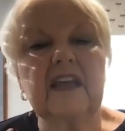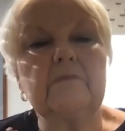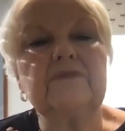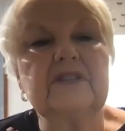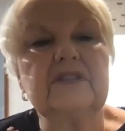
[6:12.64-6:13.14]

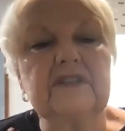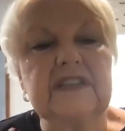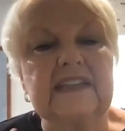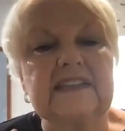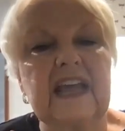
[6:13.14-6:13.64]
come to
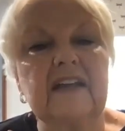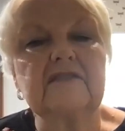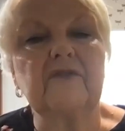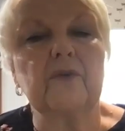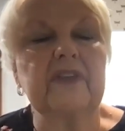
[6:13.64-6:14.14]
Susanna's
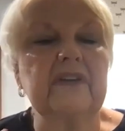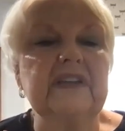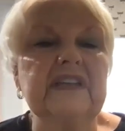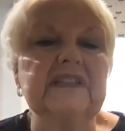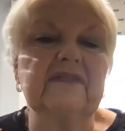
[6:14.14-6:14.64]
house for their
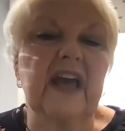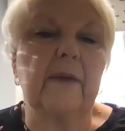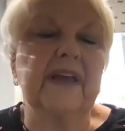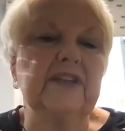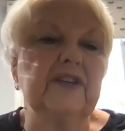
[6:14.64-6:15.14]
intensive
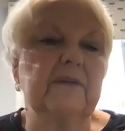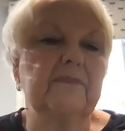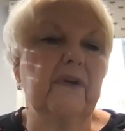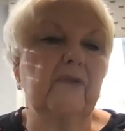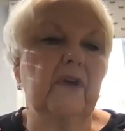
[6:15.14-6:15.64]

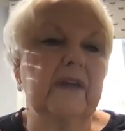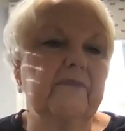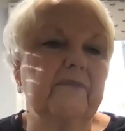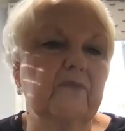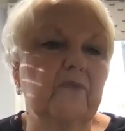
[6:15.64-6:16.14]
outpatient
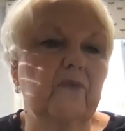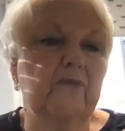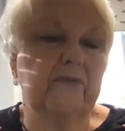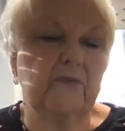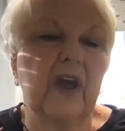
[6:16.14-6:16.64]
program
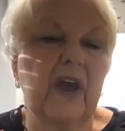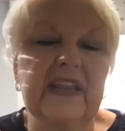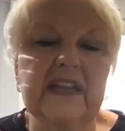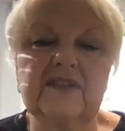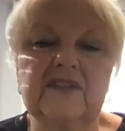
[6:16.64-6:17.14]
from right
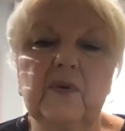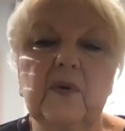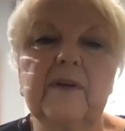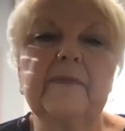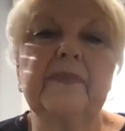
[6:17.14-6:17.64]
next
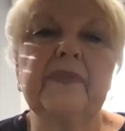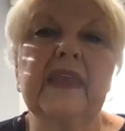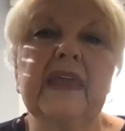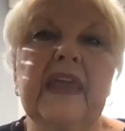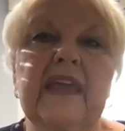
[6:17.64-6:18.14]
door.
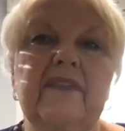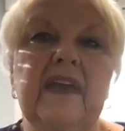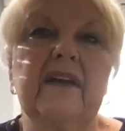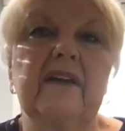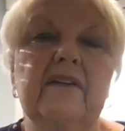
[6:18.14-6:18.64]
And
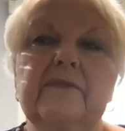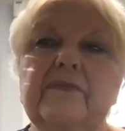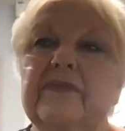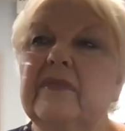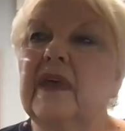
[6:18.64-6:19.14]
they're
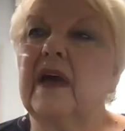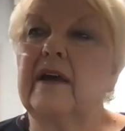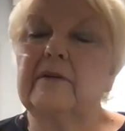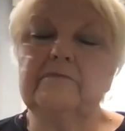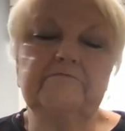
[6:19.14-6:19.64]

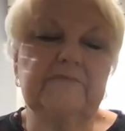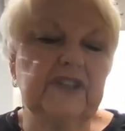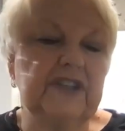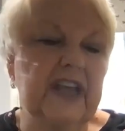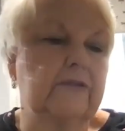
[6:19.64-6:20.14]

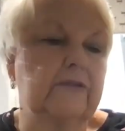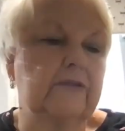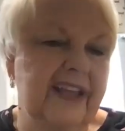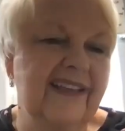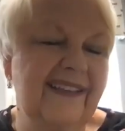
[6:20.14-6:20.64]

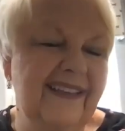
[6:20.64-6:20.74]
sheltered